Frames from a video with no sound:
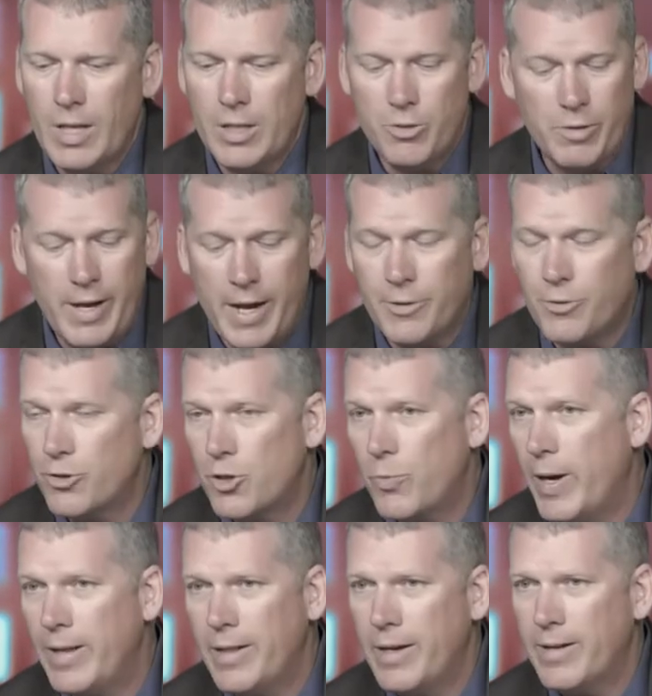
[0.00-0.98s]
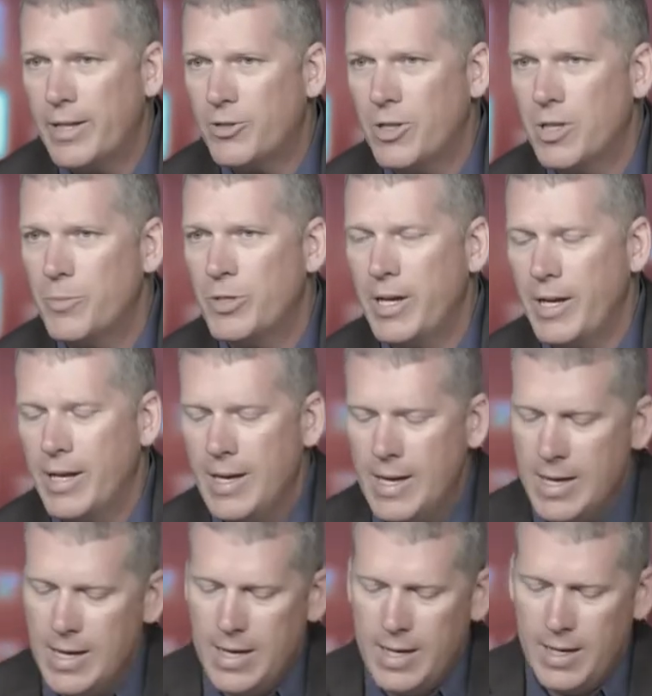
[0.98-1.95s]
So the answers are right there. That's all I'm saying.
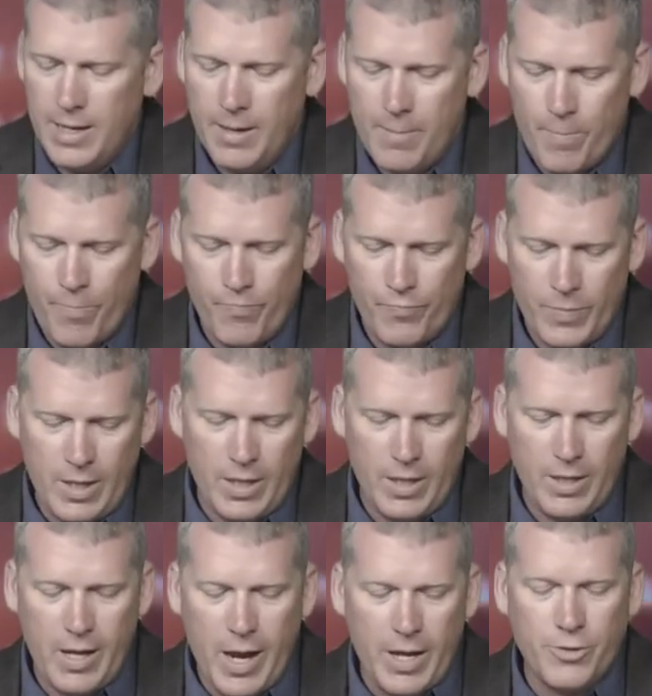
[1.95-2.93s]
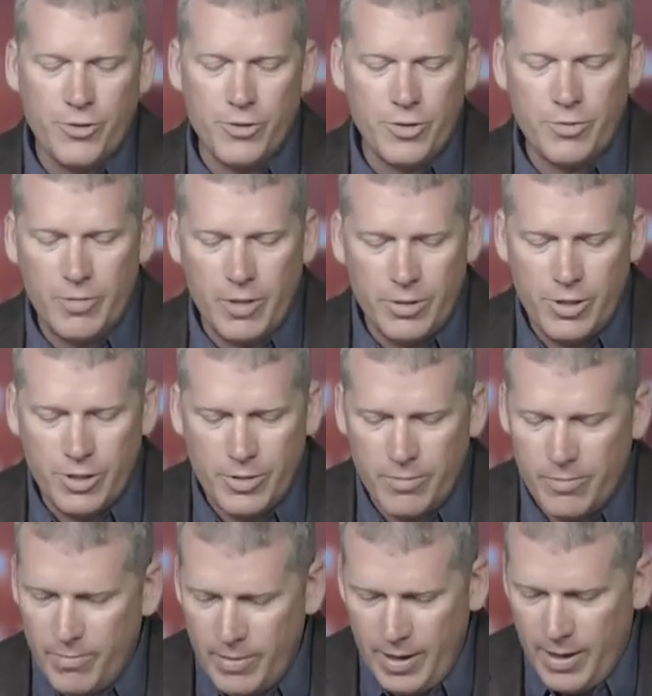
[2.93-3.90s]
The answers are just,